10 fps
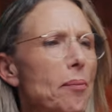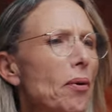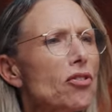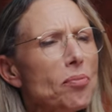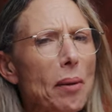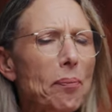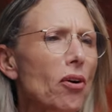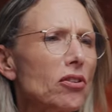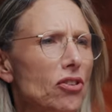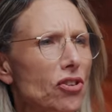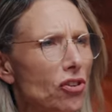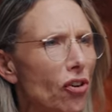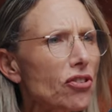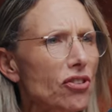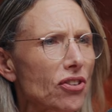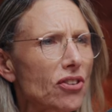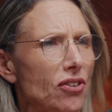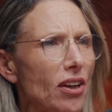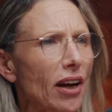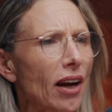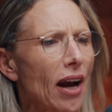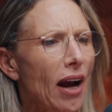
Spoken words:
because my partner's narcissistic.